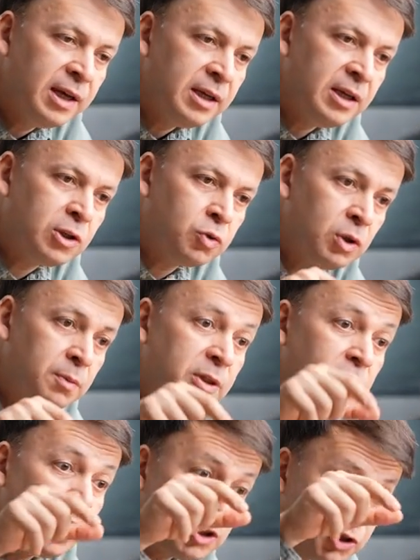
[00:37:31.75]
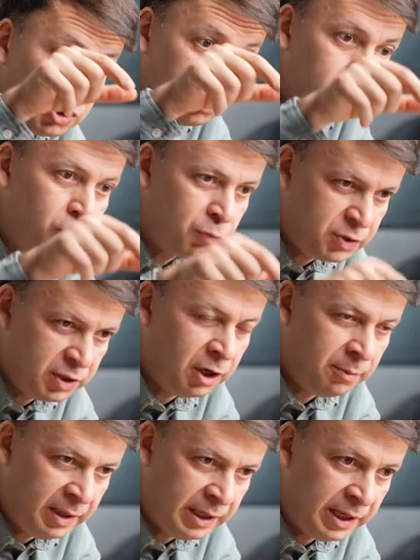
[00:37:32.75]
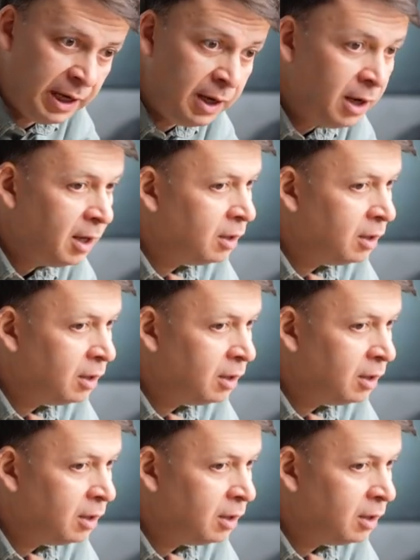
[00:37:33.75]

It will be Russian troops in Armenia,